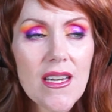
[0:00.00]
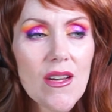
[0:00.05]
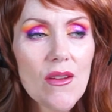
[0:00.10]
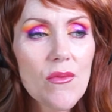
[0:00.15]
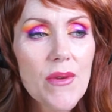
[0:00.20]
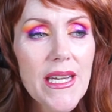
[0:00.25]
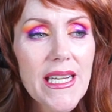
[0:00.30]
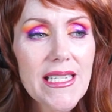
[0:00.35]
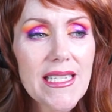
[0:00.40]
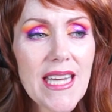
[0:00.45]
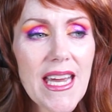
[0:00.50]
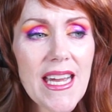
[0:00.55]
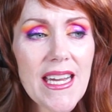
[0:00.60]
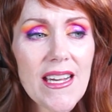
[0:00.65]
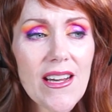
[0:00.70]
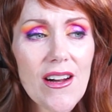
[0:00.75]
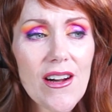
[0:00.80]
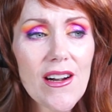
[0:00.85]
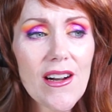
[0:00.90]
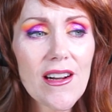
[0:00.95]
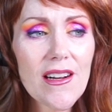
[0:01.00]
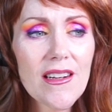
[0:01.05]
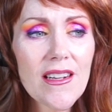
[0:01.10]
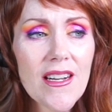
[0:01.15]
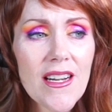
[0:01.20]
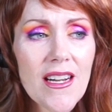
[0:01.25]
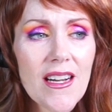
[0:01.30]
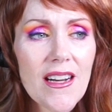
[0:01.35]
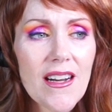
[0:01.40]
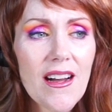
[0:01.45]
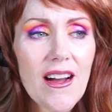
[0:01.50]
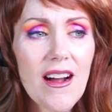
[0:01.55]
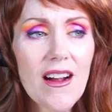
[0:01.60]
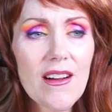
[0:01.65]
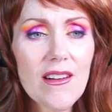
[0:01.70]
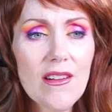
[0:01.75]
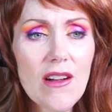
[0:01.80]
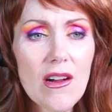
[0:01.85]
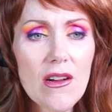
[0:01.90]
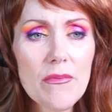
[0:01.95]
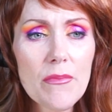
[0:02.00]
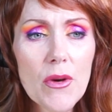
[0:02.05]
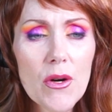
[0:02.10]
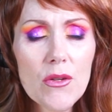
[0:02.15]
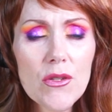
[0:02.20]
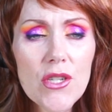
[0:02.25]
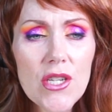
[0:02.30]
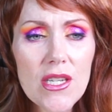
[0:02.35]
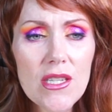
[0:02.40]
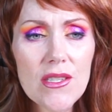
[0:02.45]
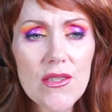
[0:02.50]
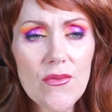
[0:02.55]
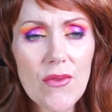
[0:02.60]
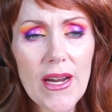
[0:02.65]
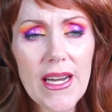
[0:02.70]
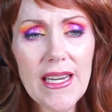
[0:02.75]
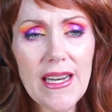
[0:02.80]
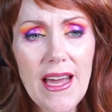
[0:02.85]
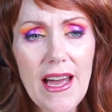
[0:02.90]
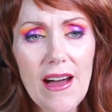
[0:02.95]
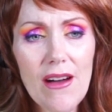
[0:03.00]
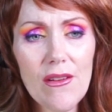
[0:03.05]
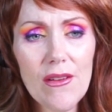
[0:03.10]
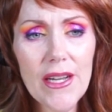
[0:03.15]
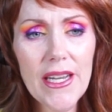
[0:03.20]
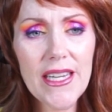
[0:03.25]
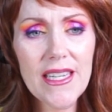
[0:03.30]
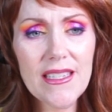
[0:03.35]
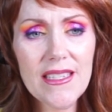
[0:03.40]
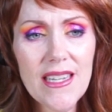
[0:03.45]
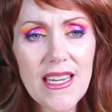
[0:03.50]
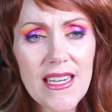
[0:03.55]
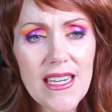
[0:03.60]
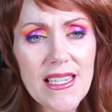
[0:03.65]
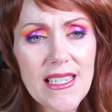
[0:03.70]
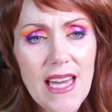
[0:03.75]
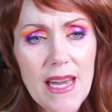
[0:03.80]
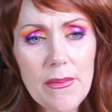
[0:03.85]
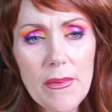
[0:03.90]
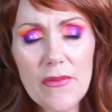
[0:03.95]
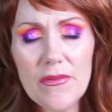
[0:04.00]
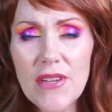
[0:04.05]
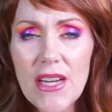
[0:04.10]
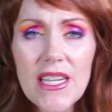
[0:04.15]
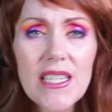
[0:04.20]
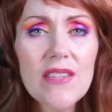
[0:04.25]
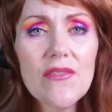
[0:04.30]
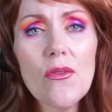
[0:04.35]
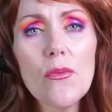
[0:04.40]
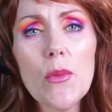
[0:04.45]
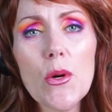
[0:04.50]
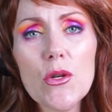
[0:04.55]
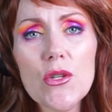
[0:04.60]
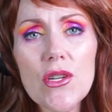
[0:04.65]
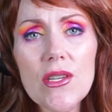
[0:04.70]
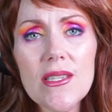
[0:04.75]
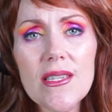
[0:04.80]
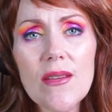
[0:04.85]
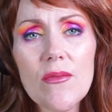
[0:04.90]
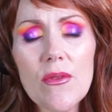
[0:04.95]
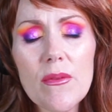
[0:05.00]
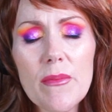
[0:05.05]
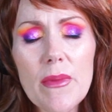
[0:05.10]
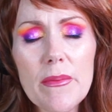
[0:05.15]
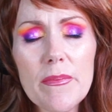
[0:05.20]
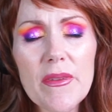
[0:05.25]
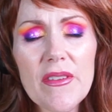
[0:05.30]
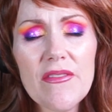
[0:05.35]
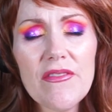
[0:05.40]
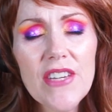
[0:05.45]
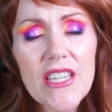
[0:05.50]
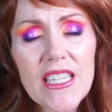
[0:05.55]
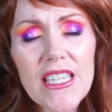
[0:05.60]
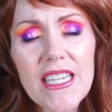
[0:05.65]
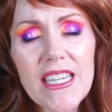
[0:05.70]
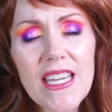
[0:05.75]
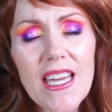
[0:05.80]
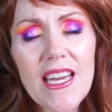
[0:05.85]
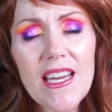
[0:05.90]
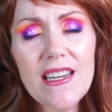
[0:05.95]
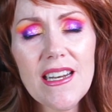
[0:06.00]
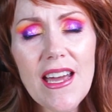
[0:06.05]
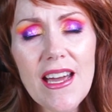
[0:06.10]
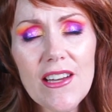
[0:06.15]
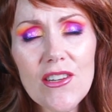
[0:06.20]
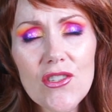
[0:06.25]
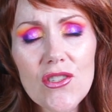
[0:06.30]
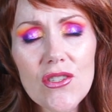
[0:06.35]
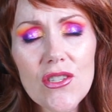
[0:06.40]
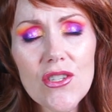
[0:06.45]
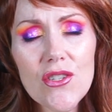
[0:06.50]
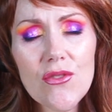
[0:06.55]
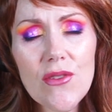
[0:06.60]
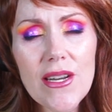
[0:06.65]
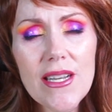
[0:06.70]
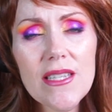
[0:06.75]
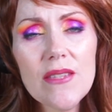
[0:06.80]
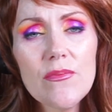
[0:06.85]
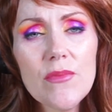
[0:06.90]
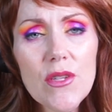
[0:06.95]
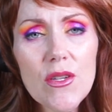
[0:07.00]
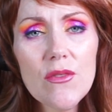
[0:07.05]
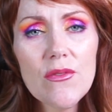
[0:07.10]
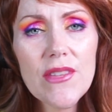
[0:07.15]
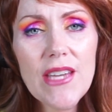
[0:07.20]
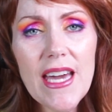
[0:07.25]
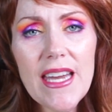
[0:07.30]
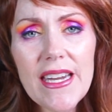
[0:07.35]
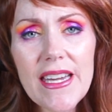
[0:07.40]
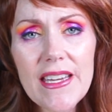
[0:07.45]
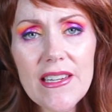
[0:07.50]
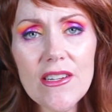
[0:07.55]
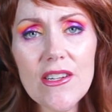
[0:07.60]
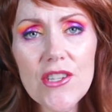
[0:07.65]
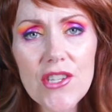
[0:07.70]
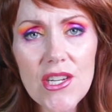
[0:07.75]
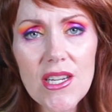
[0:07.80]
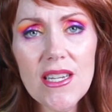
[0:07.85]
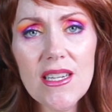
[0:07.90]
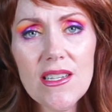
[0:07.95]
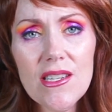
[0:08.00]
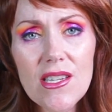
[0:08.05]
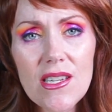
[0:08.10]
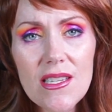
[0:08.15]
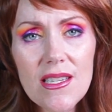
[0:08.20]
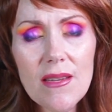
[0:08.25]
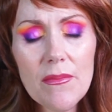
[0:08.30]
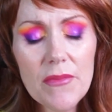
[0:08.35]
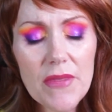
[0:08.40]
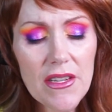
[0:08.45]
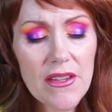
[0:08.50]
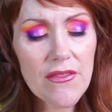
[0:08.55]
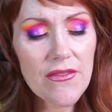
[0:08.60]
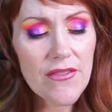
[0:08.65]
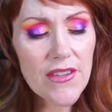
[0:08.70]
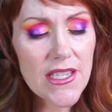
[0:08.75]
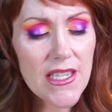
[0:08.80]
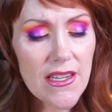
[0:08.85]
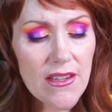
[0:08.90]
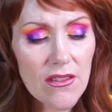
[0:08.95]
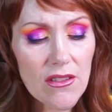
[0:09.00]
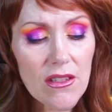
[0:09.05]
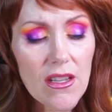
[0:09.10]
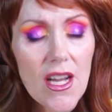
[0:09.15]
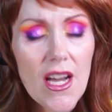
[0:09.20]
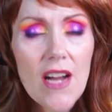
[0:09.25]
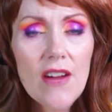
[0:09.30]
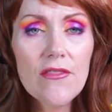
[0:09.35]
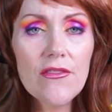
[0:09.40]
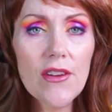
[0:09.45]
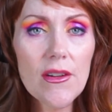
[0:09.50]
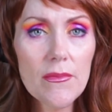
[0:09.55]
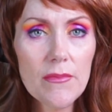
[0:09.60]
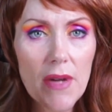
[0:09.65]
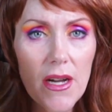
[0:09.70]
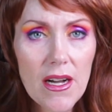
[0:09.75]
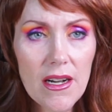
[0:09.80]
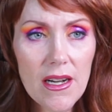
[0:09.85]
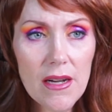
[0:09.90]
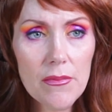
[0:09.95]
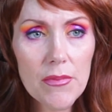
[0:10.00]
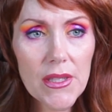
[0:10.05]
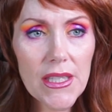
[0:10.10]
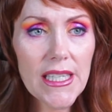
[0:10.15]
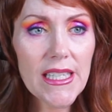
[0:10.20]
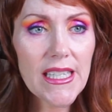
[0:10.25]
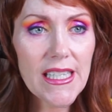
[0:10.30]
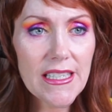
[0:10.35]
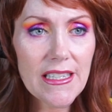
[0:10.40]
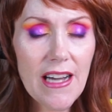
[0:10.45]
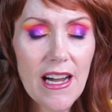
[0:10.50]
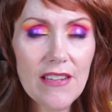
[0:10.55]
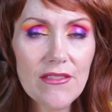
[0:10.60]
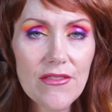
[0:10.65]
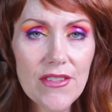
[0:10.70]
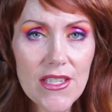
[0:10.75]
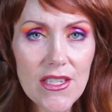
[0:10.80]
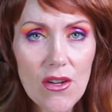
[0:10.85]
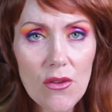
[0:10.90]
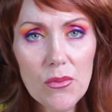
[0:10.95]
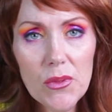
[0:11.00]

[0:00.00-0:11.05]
we can take our emotions right now and any type of negative emotions that we may be feeling and actually transmute that energy into something physical from a completely non-physical